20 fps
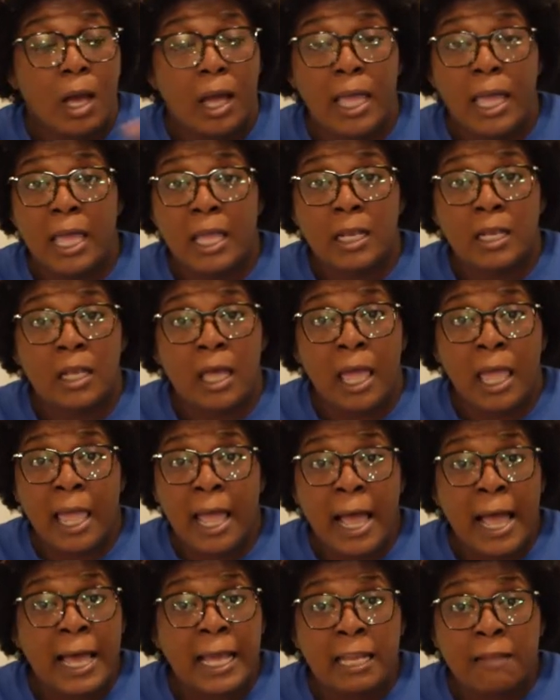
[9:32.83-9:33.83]
And
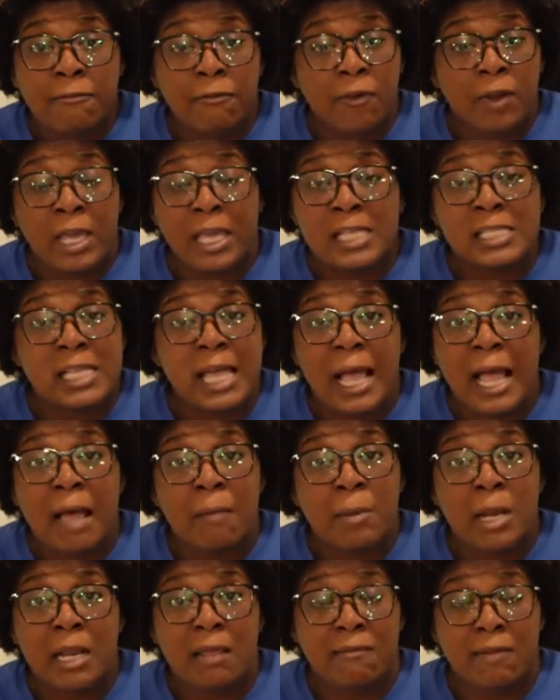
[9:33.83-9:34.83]
and Ani friend, he's like,
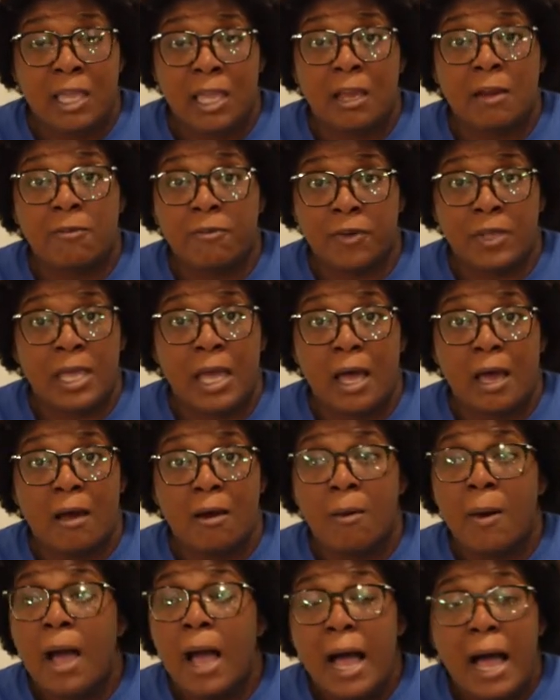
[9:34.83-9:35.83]
I'm not even here for
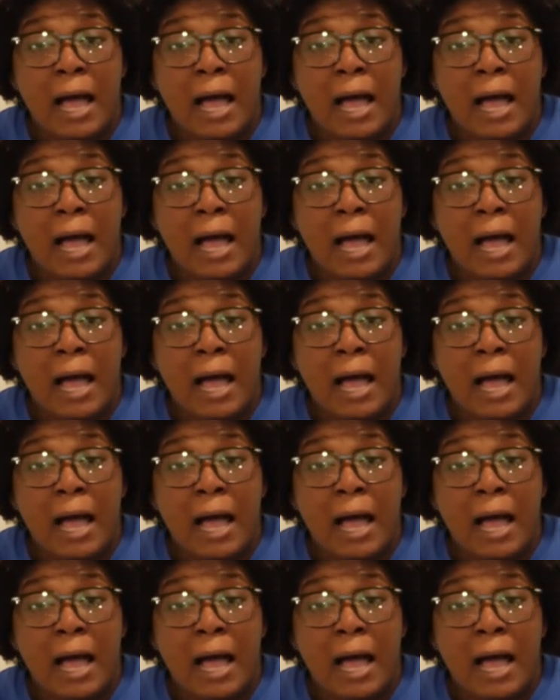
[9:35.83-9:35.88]
y'all.